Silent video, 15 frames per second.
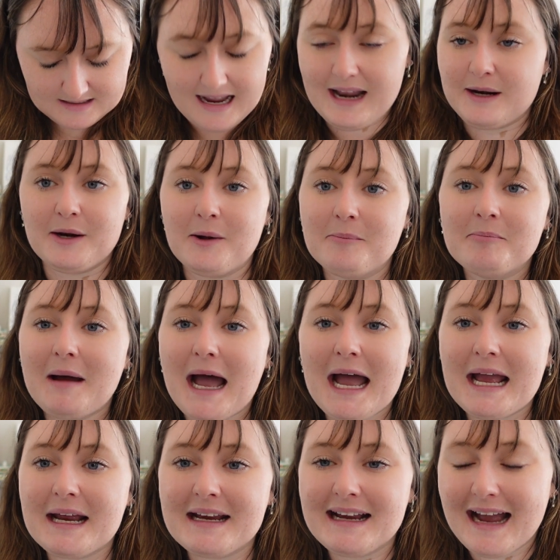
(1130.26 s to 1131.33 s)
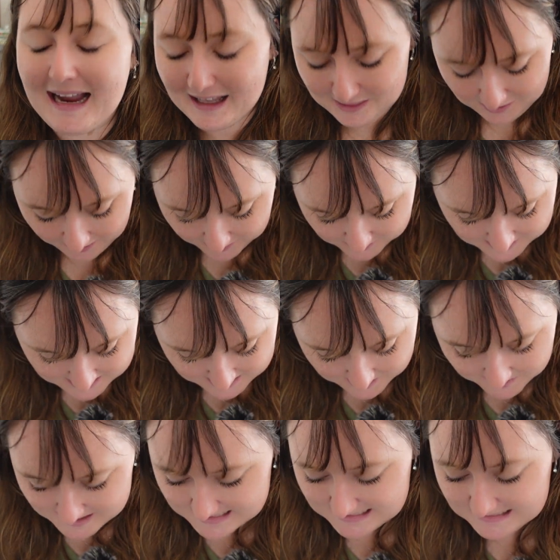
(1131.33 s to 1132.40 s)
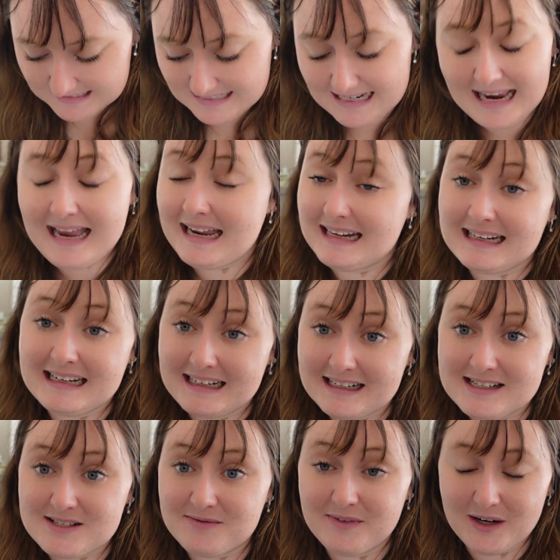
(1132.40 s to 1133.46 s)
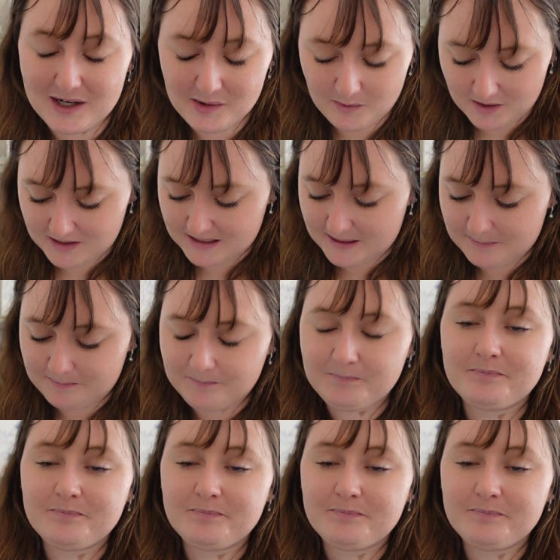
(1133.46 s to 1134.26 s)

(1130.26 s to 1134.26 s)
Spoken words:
I don't know. I thought it was gonna be silly, and it is very worth it.